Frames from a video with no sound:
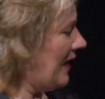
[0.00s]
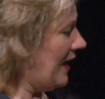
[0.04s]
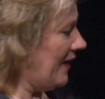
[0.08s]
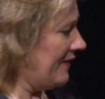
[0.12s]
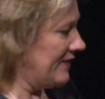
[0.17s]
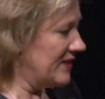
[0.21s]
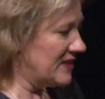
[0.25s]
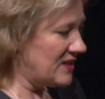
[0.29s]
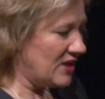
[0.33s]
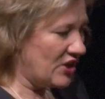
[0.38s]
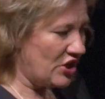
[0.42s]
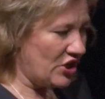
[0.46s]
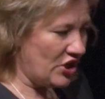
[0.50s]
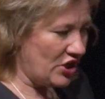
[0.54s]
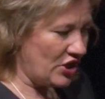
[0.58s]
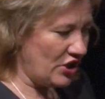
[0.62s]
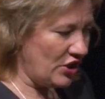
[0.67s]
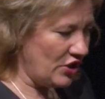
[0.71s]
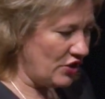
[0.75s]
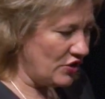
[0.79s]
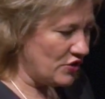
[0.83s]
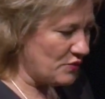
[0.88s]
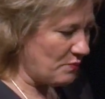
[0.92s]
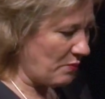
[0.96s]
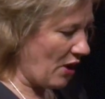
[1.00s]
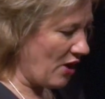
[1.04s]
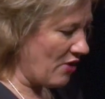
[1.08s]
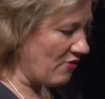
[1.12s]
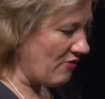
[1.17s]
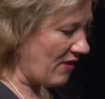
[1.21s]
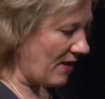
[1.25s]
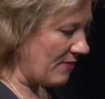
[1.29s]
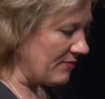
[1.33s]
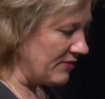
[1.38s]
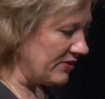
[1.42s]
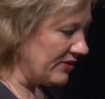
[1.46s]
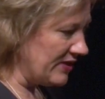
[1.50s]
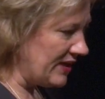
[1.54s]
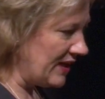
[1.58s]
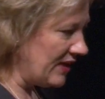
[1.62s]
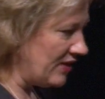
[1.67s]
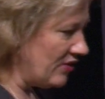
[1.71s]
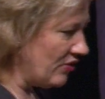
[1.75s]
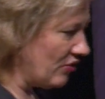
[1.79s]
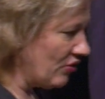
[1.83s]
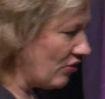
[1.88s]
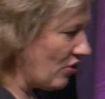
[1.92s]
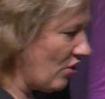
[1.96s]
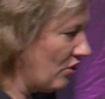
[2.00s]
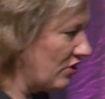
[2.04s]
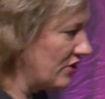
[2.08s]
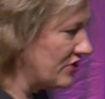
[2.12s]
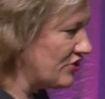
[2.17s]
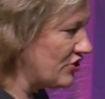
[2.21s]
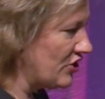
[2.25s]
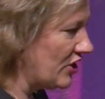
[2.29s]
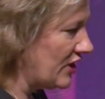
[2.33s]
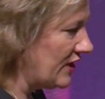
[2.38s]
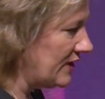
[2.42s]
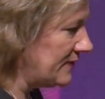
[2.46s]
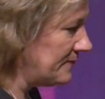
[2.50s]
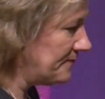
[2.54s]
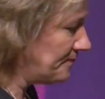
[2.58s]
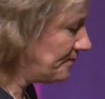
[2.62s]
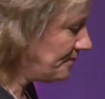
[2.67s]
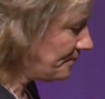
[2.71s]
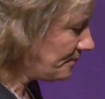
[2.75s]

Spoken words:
And there's a huge program in oncology,